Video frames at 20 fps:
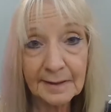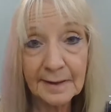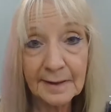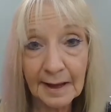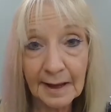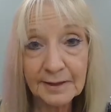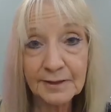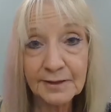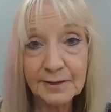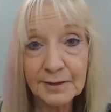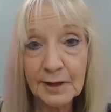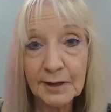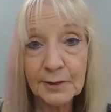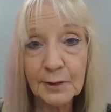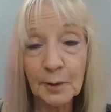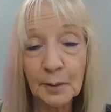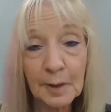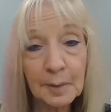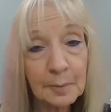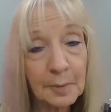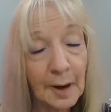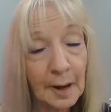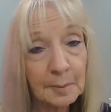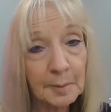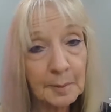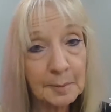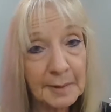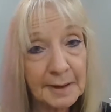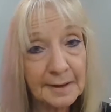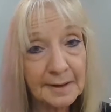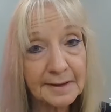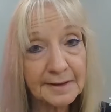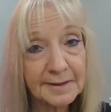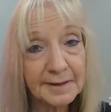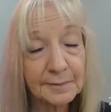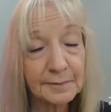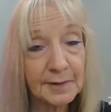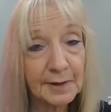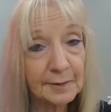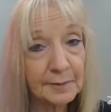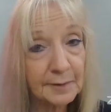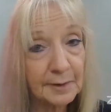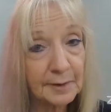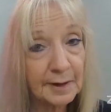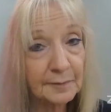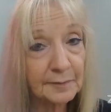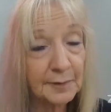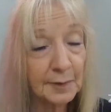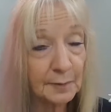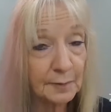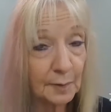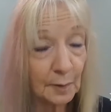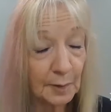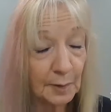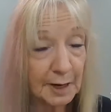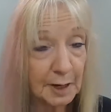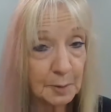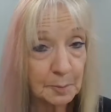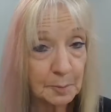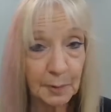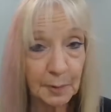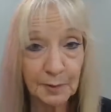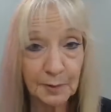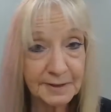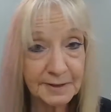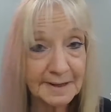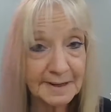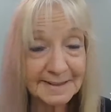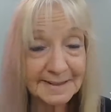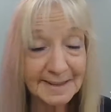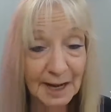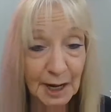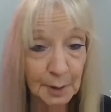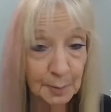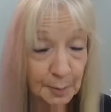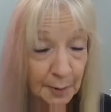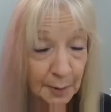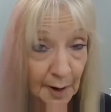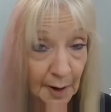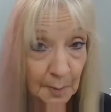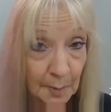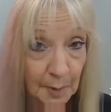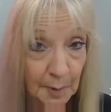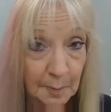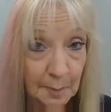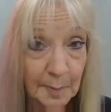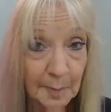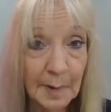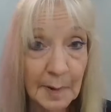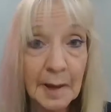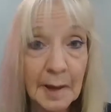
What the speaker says: that's the only problem is if they're voting in person, it's not a problem.